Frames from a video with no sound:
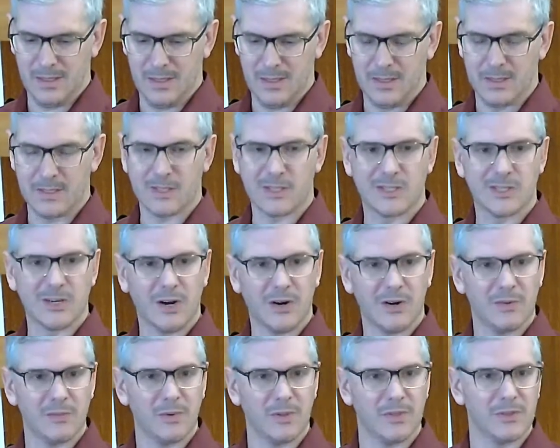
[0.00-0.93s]

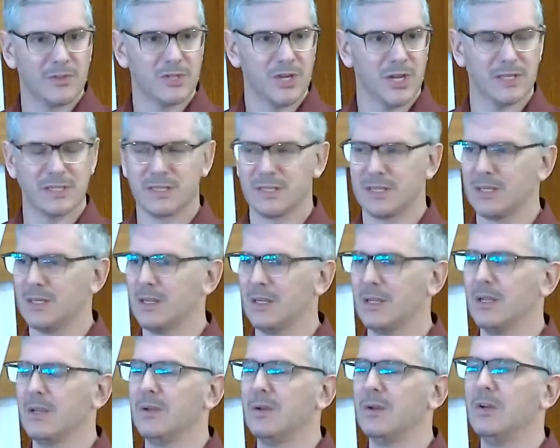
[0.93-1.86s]
Start with just
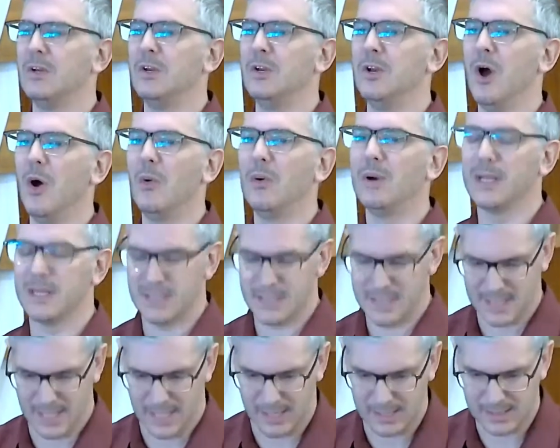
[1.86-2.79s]

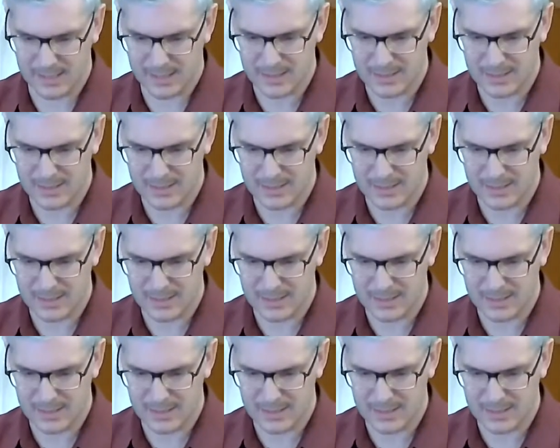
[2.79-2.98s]
noticing.